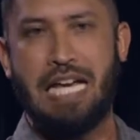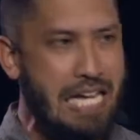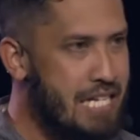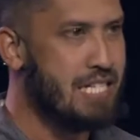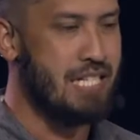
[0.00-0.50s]

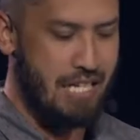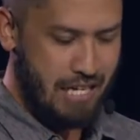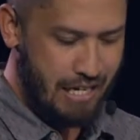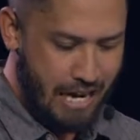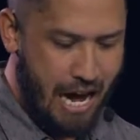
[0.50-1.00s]
Is
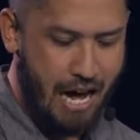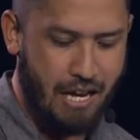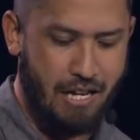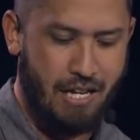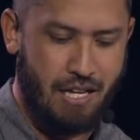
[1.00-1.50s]

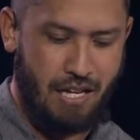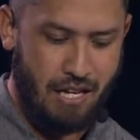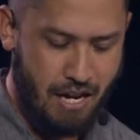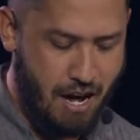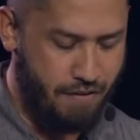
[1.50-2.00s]
God
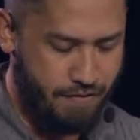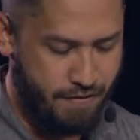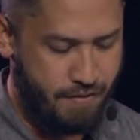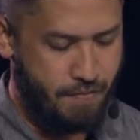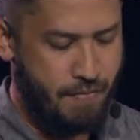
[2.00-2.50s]

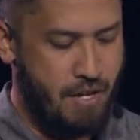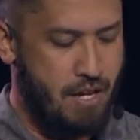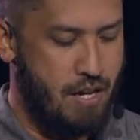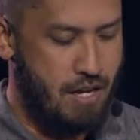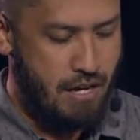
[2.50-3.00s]
enough?
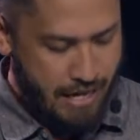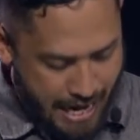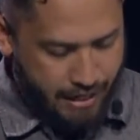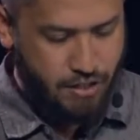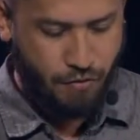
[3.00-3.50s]

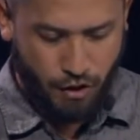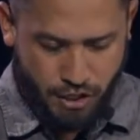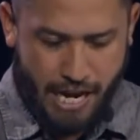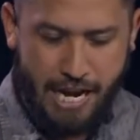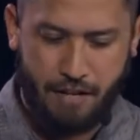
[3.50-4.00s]
Next,
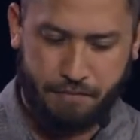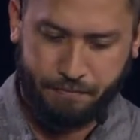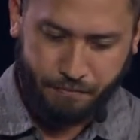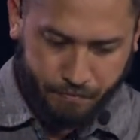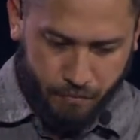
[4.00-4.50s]
verse 8,
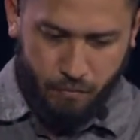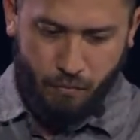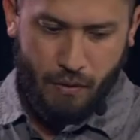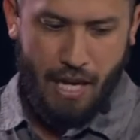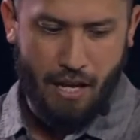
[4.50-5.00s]

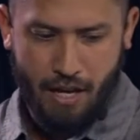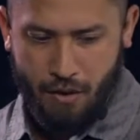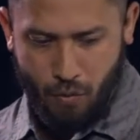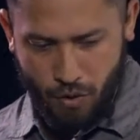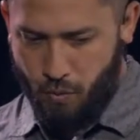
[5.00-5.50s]

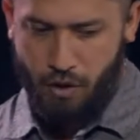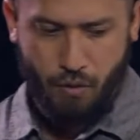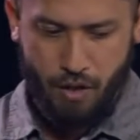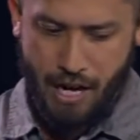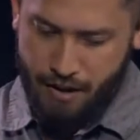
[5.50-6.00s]
and
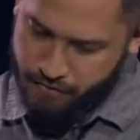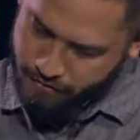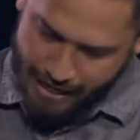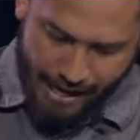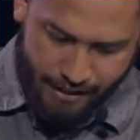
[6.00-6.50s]
we're kind
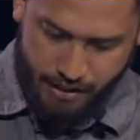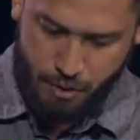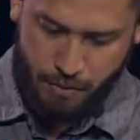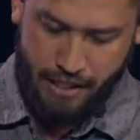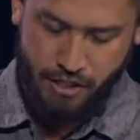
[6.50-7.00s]
of landing
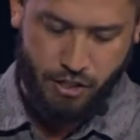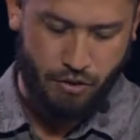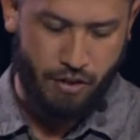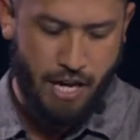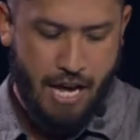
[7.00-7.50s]
this plane
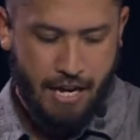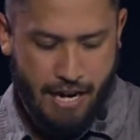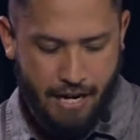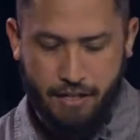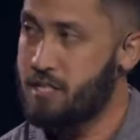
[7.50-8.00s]
soon.
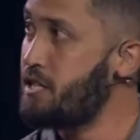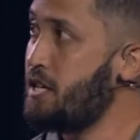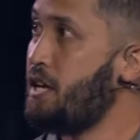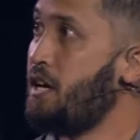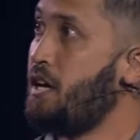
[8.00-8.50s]
Next,
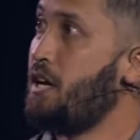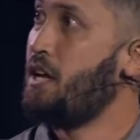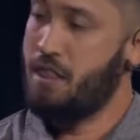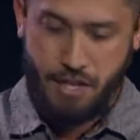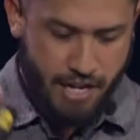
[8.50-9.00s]

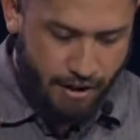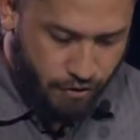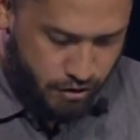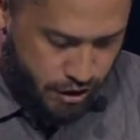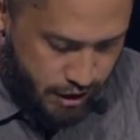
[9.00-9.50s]
the
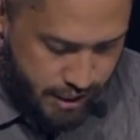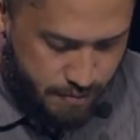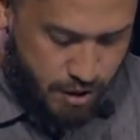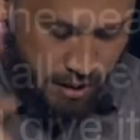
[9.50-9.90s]
devil took him